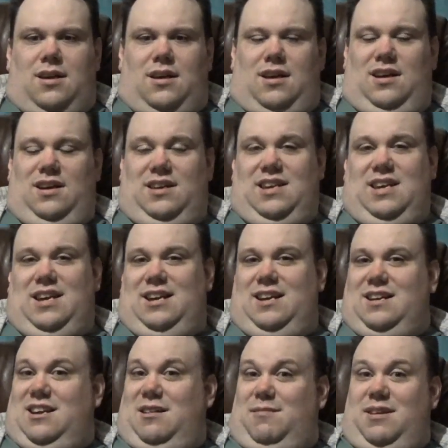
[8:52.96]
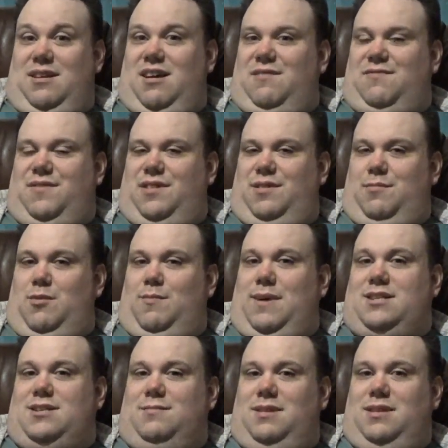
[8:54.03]
again, coming off of the
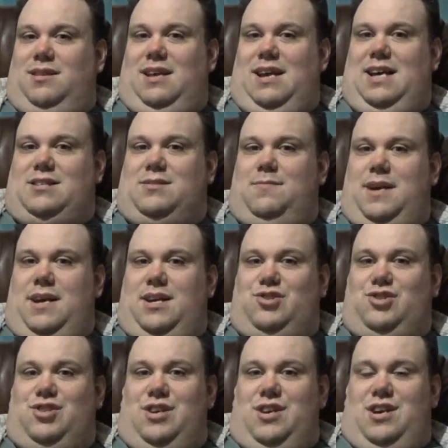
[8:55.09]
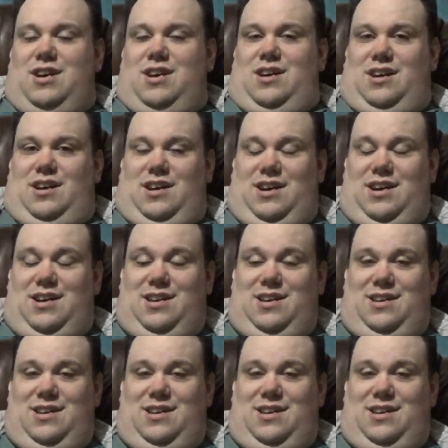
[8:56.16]
momentum of the last match, I